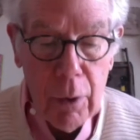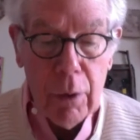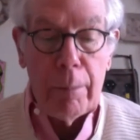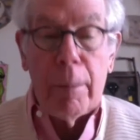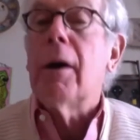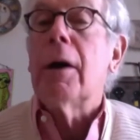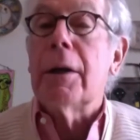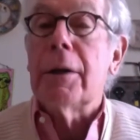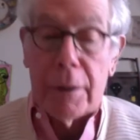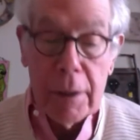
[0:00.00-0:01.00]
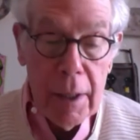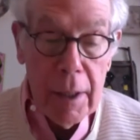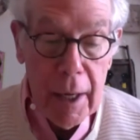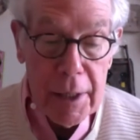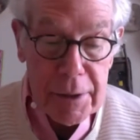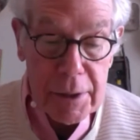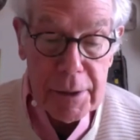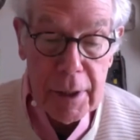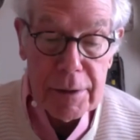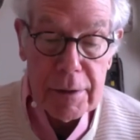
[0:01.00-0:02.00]
or a pond as
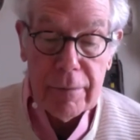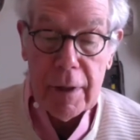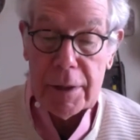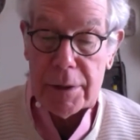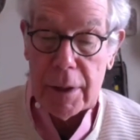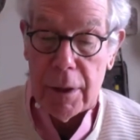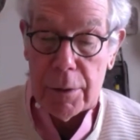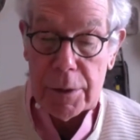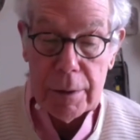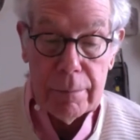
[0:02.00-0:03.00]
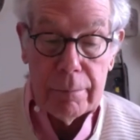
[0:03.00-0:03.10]
extensive as the ocean.